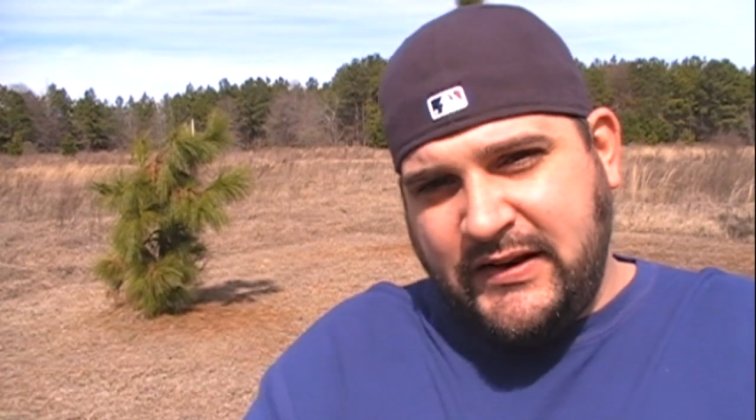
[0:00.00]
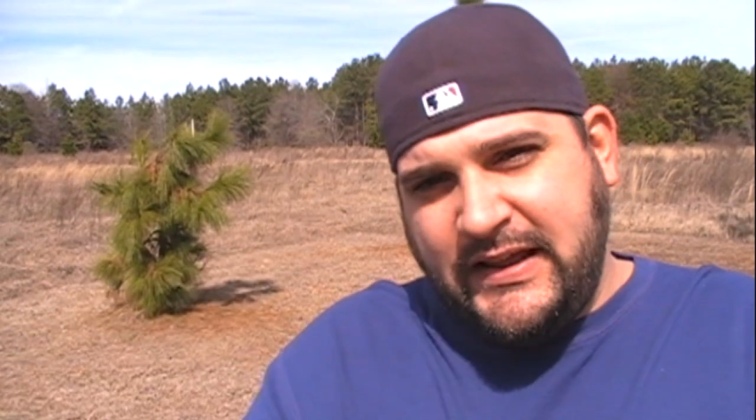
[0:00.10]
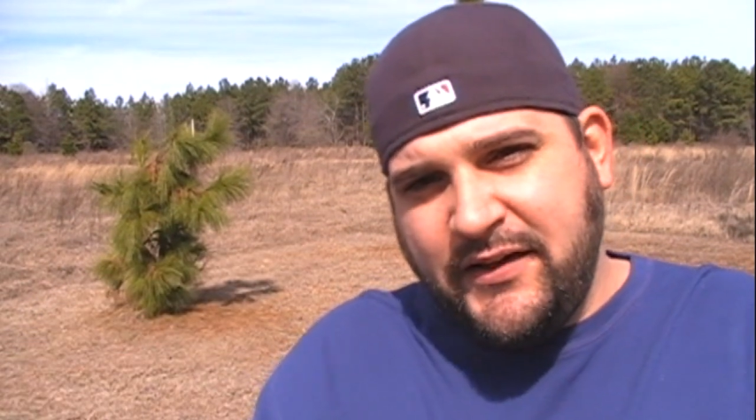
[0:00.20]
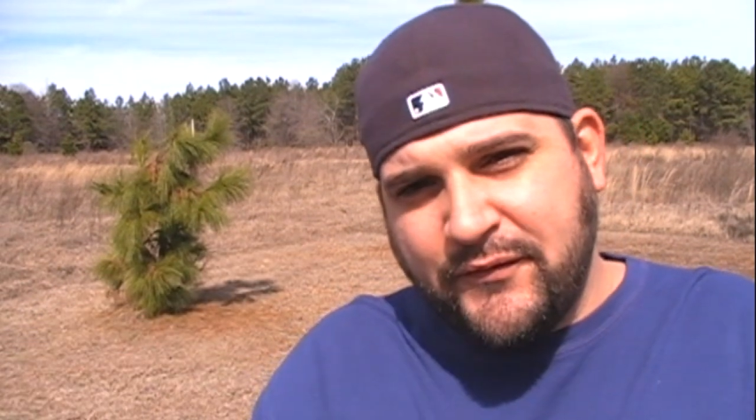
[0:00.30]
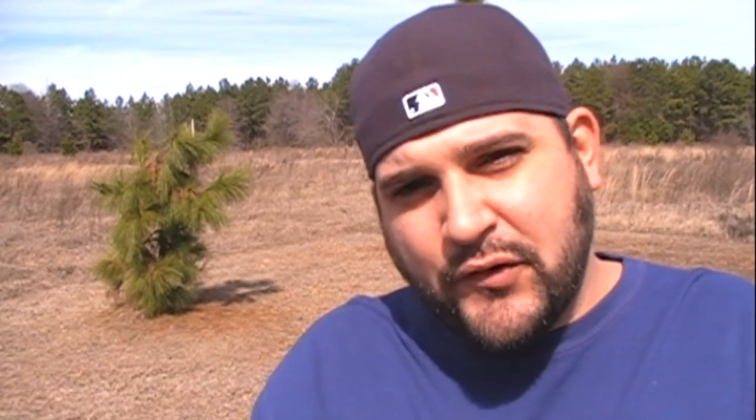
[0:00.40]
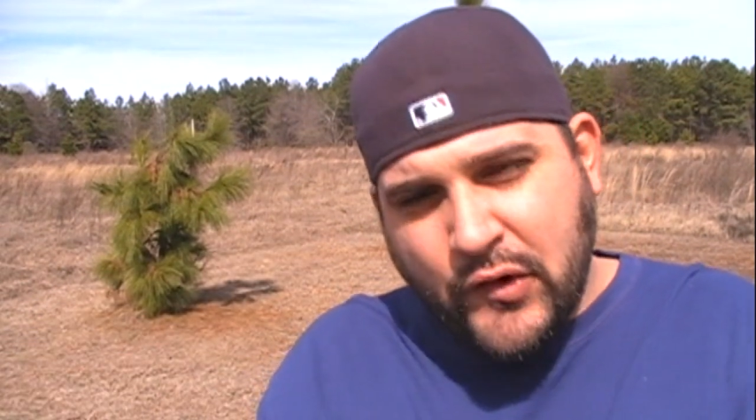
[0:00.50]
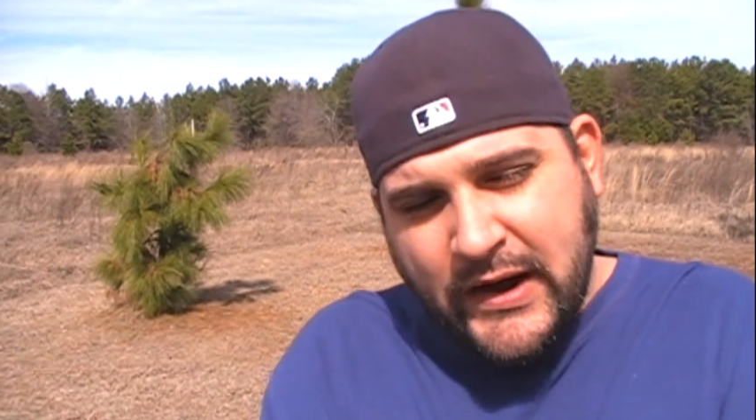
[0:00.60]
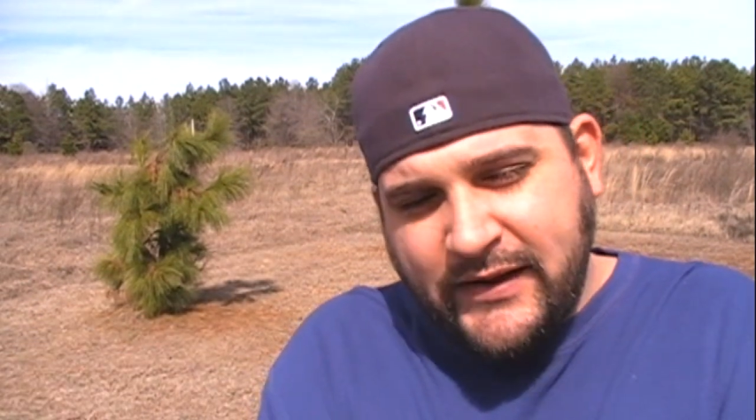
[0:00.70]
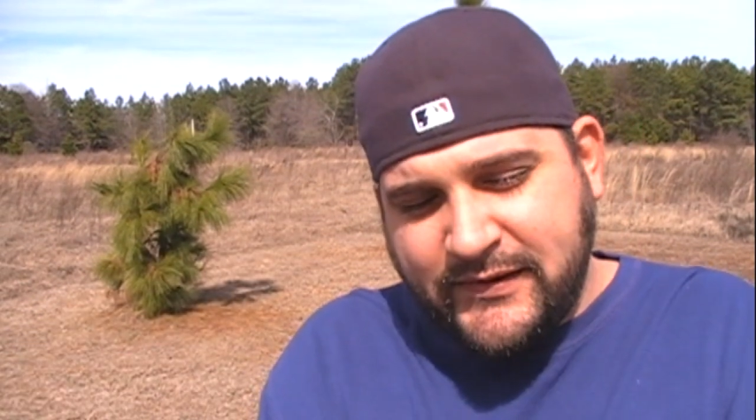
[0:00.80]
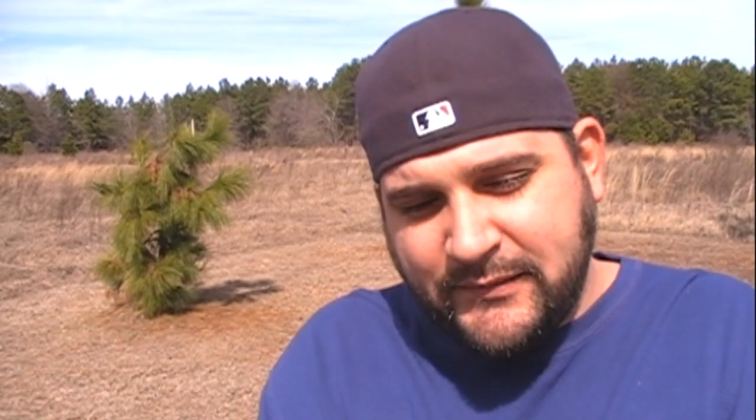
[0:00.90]
give
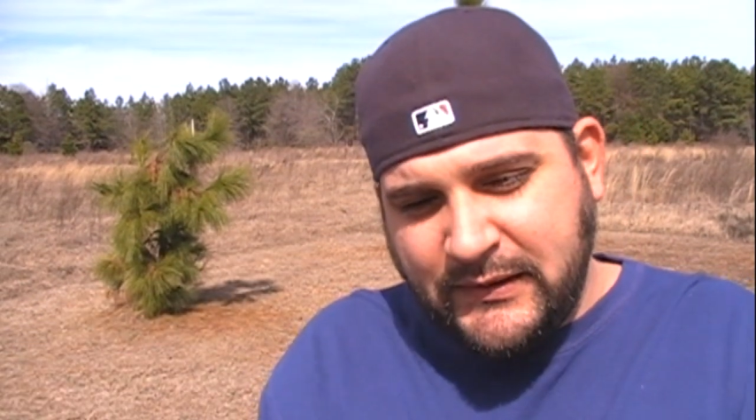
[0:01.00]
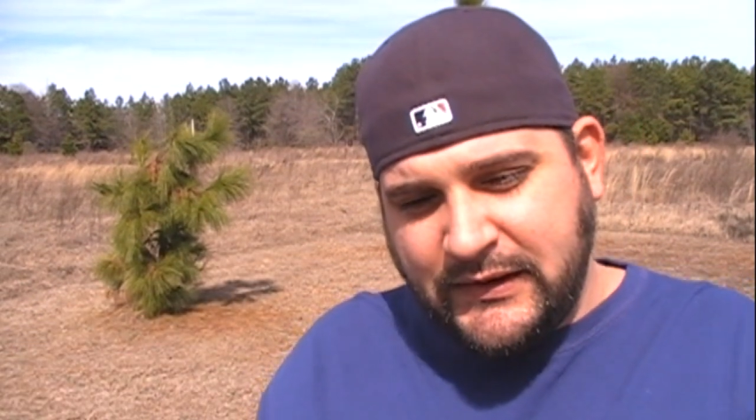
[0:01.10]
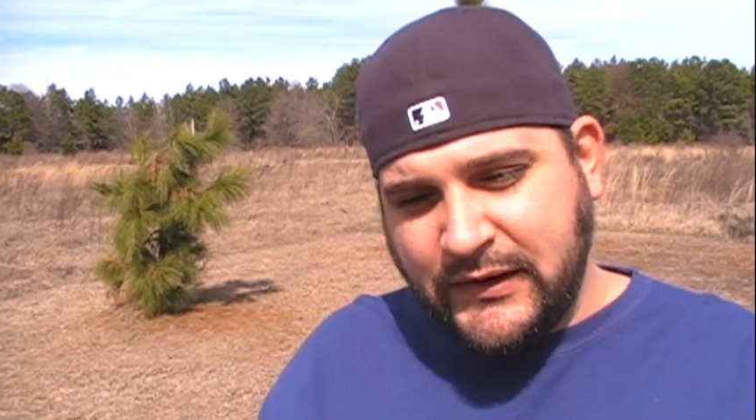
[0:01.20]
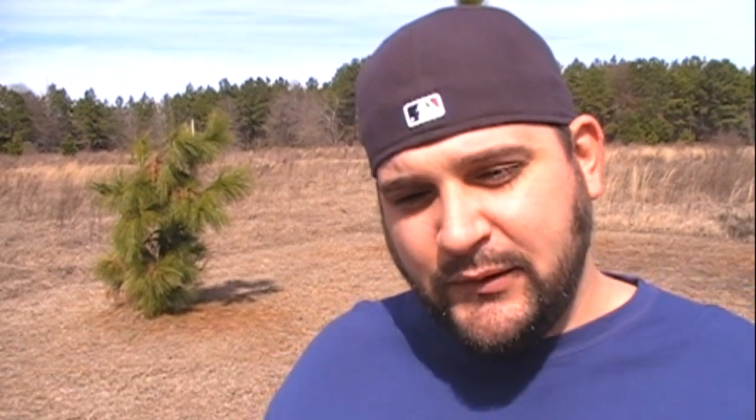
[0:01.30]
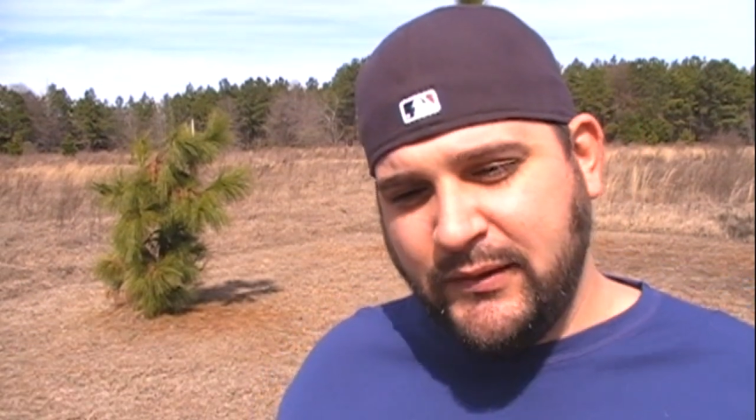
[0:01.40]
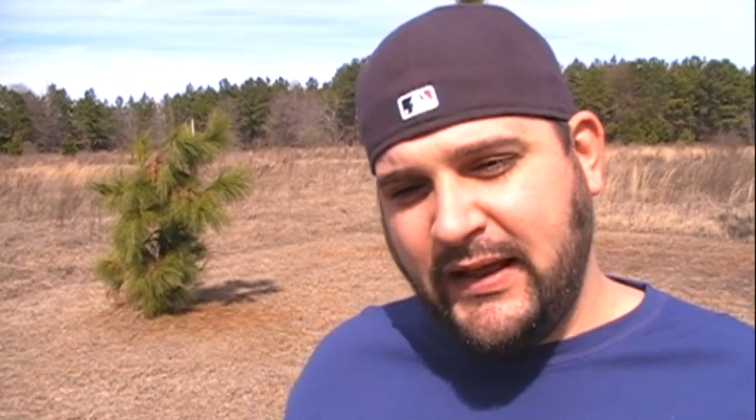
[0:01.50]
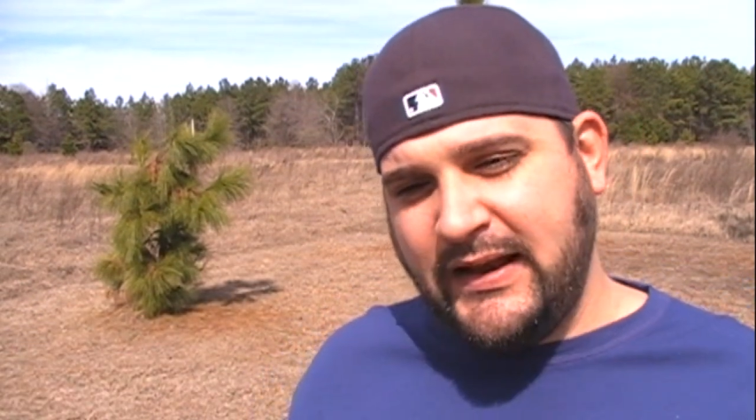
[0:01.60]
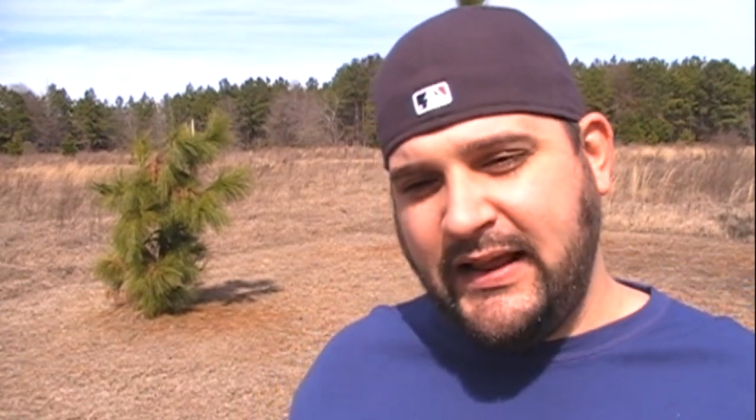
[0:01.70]
grace to me to do that,